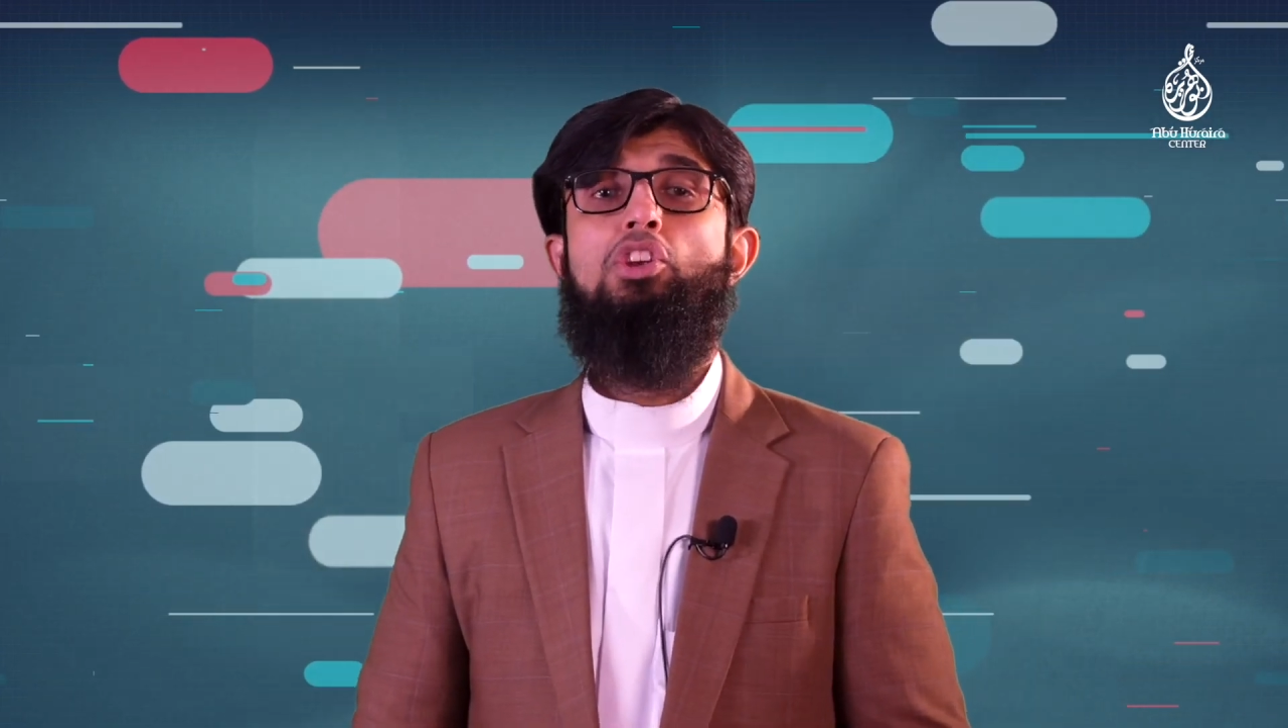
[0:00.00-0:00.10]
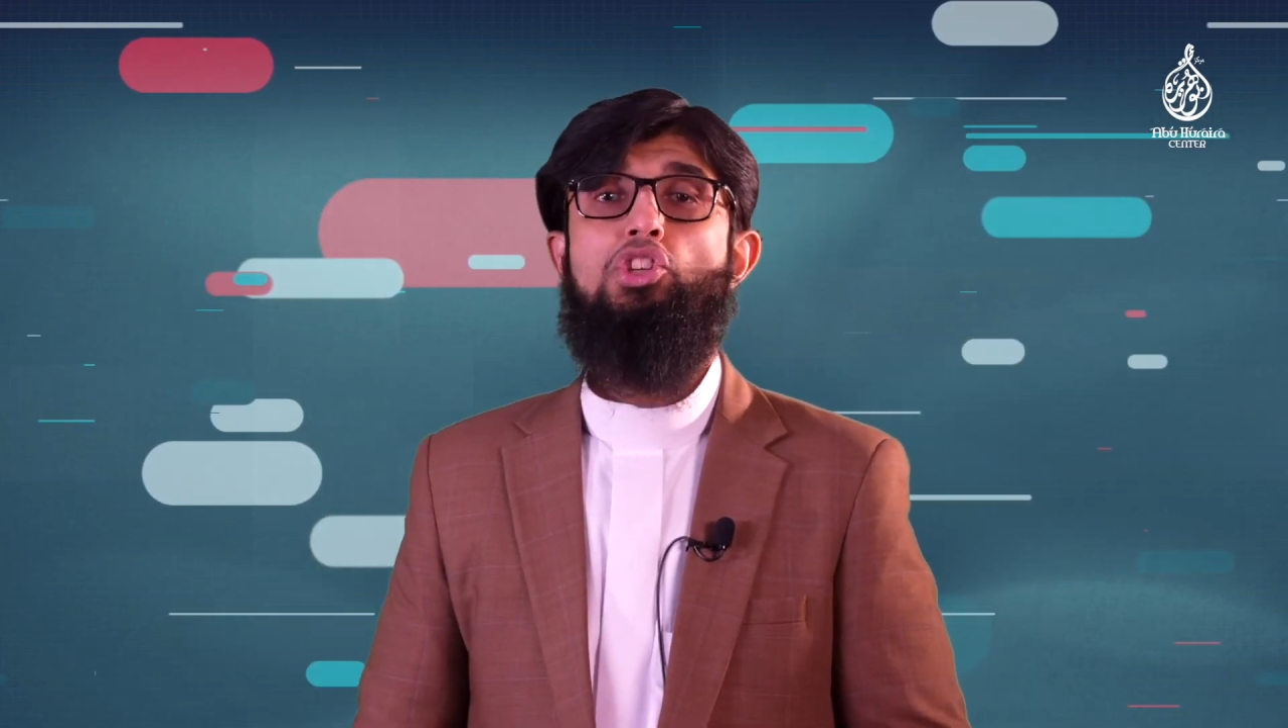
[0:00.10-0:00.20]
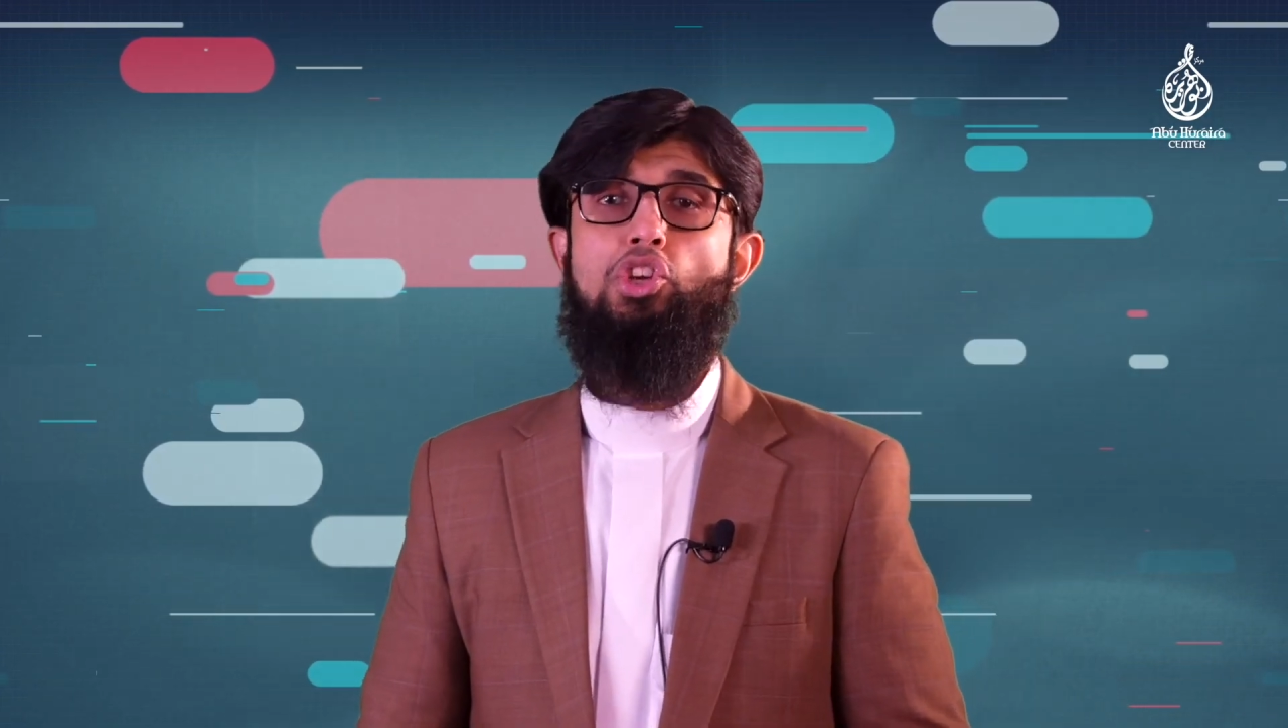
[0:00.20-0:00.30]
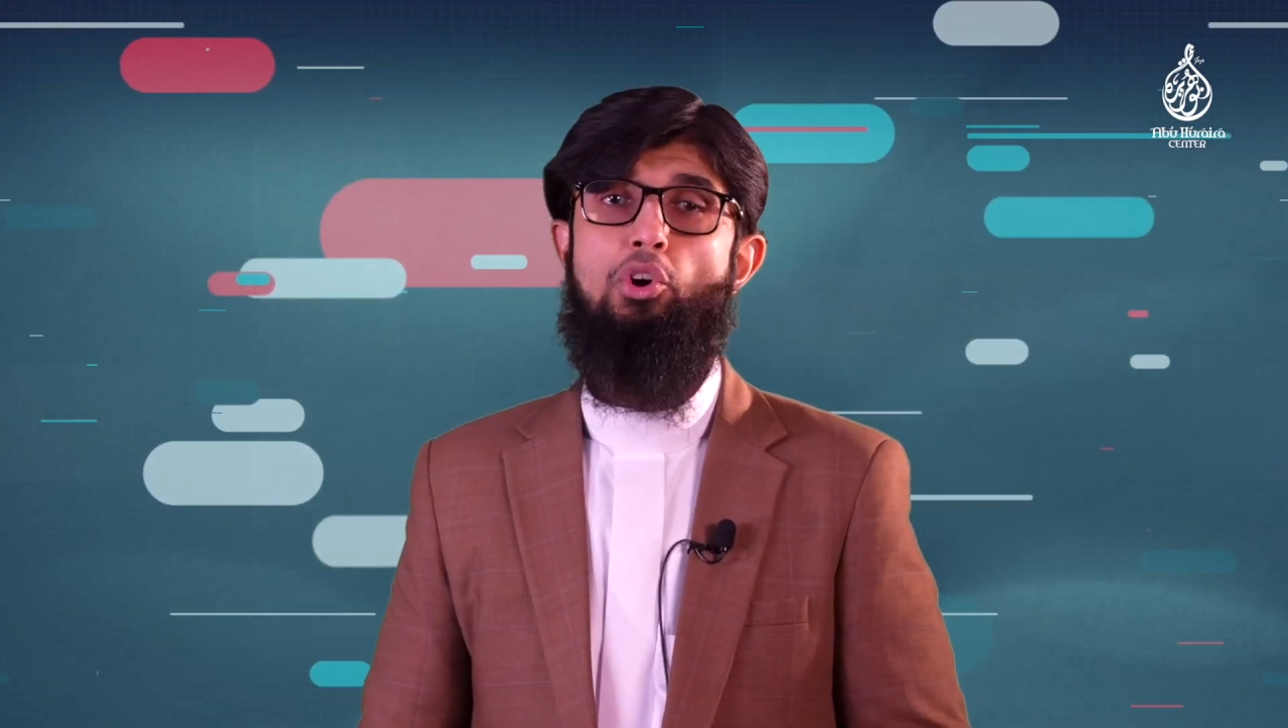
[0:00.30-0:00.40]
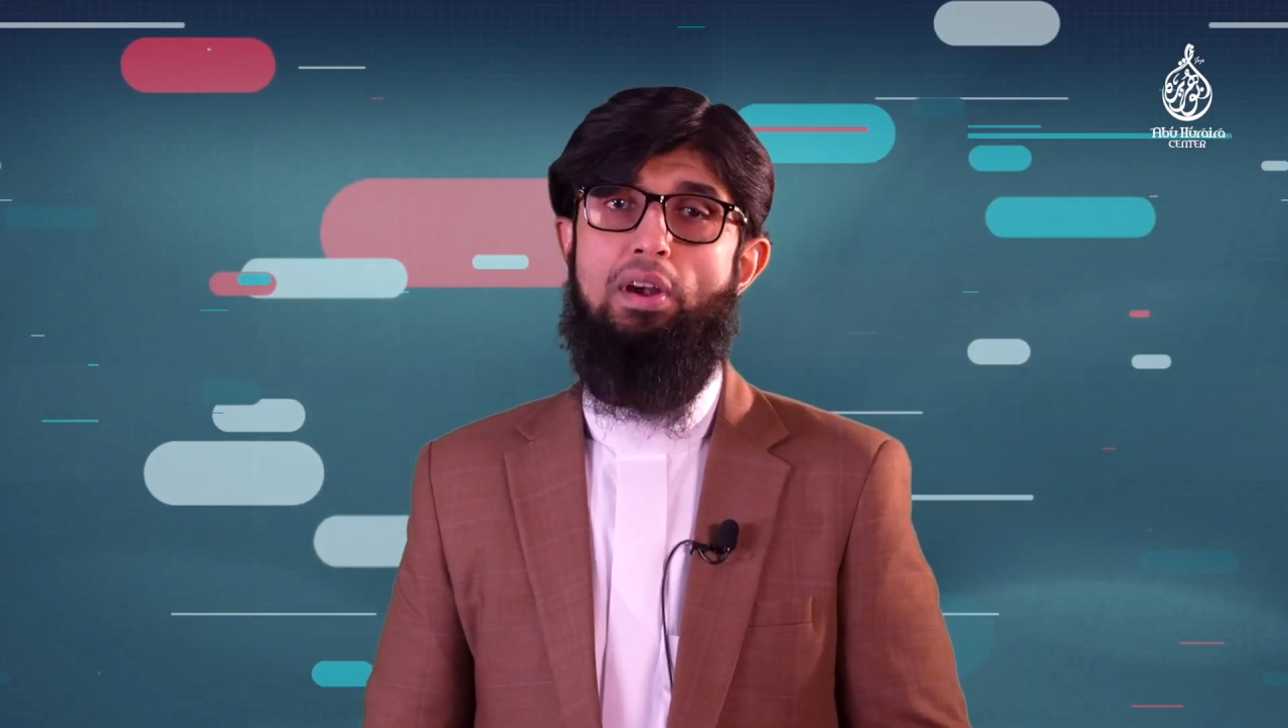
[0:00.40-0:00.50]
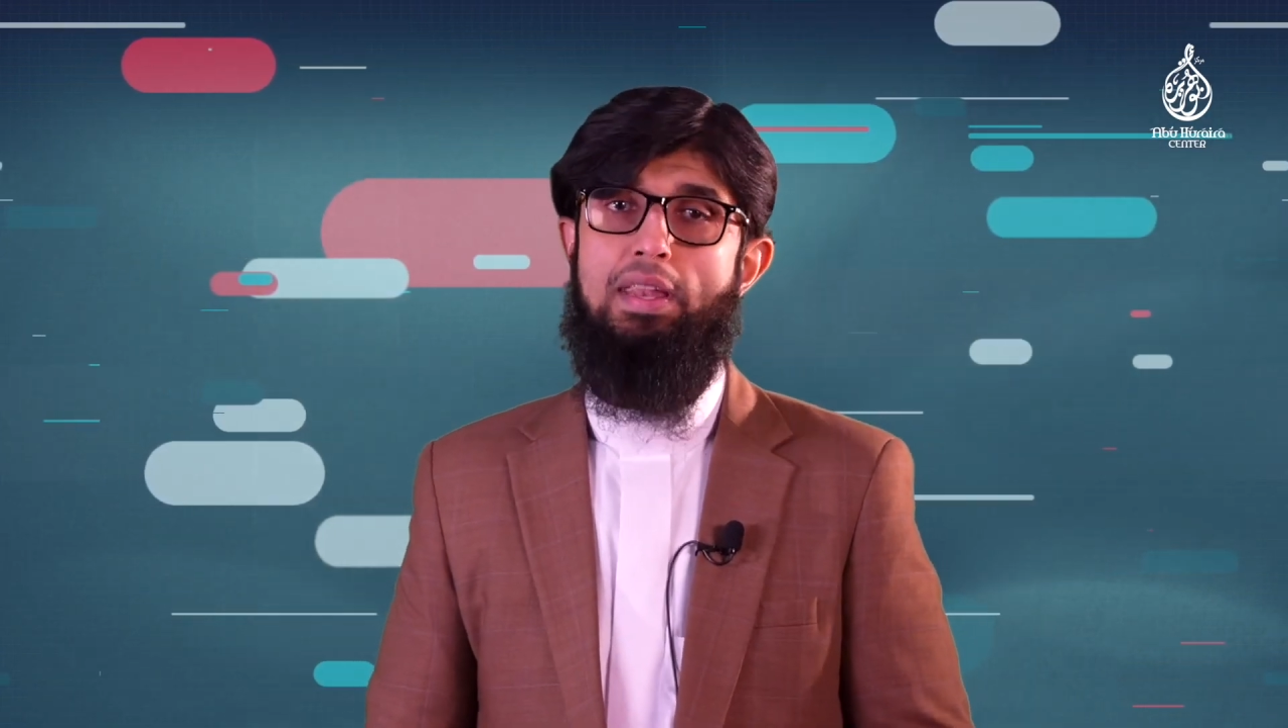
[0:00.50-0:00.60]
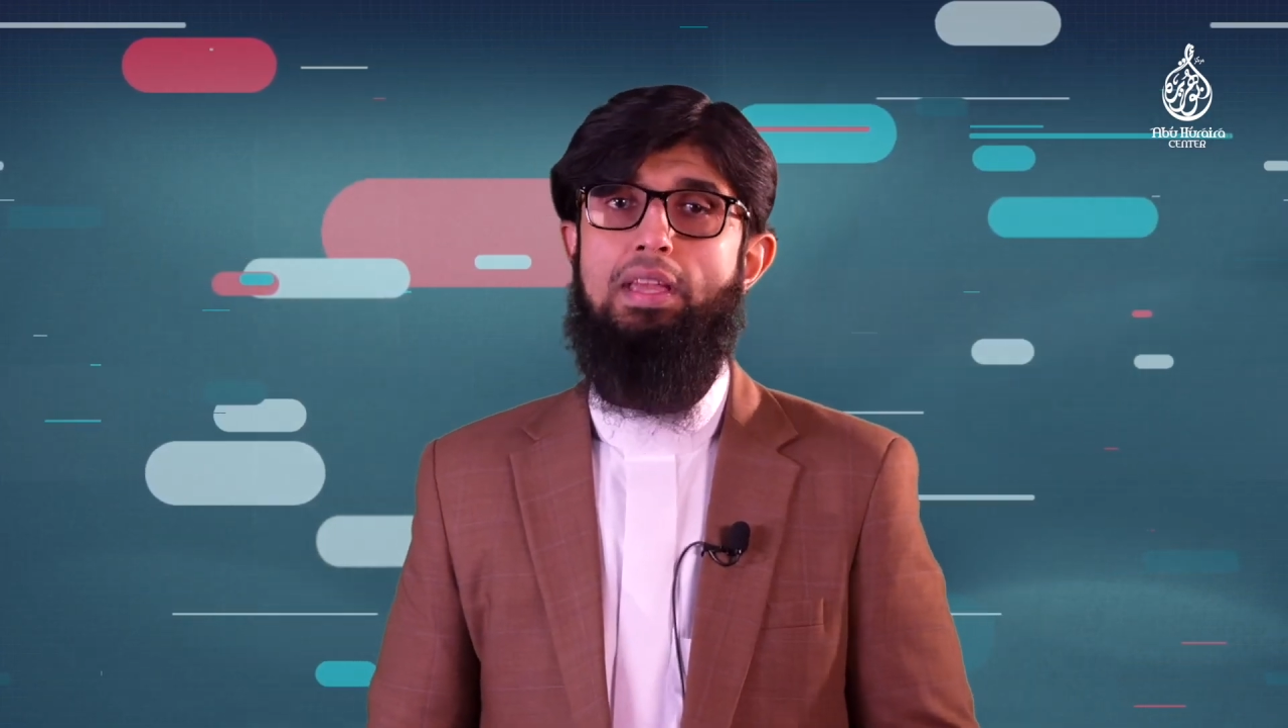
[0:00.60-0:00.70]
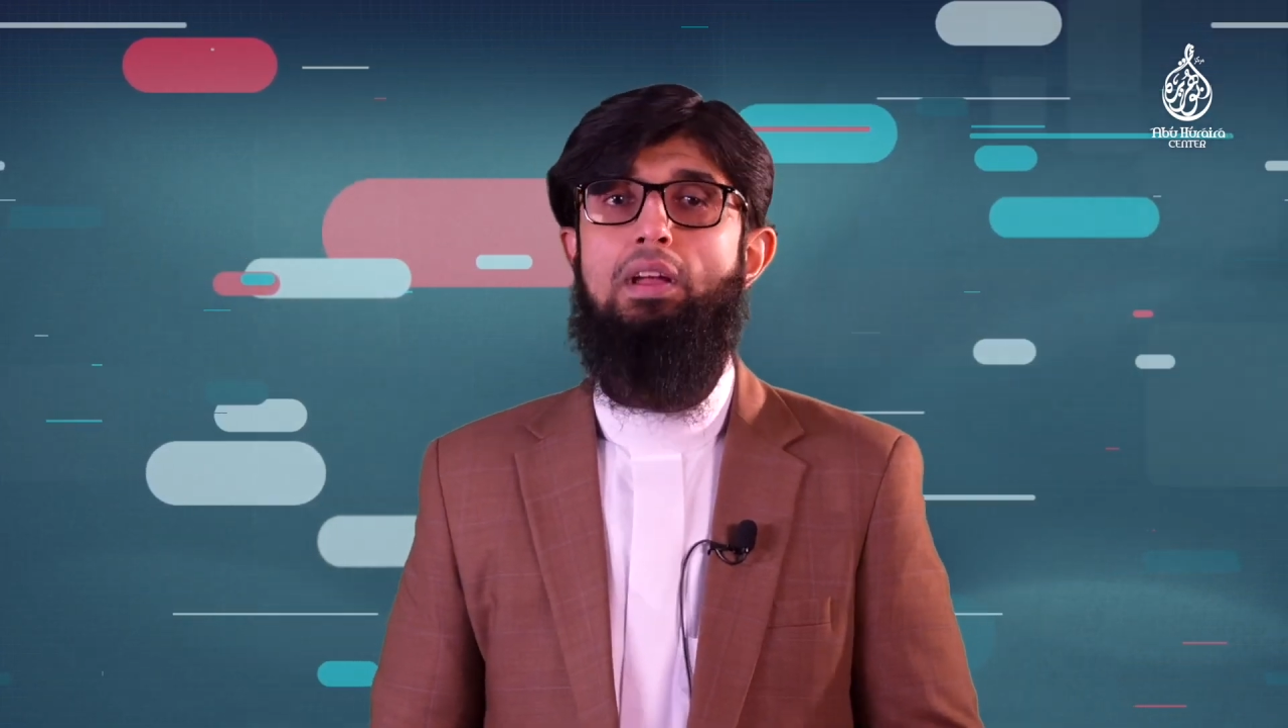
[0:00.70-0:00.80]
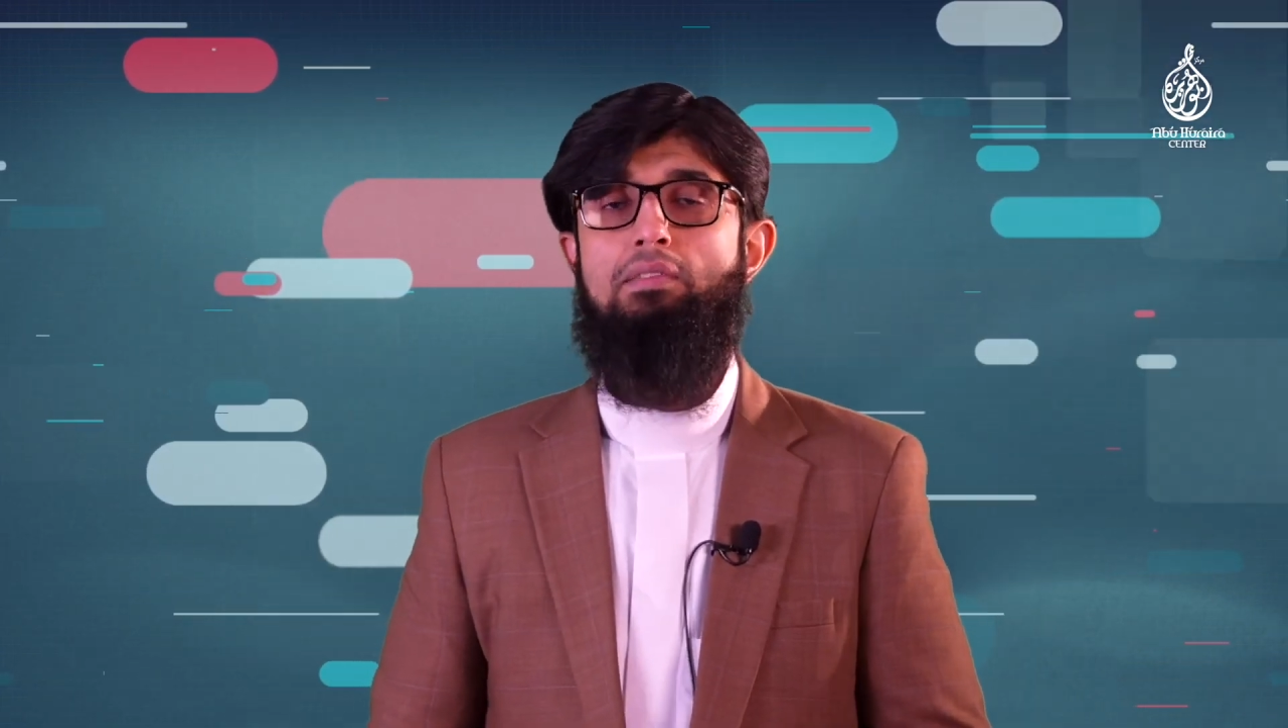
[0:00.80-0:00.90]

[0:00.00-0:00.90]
surely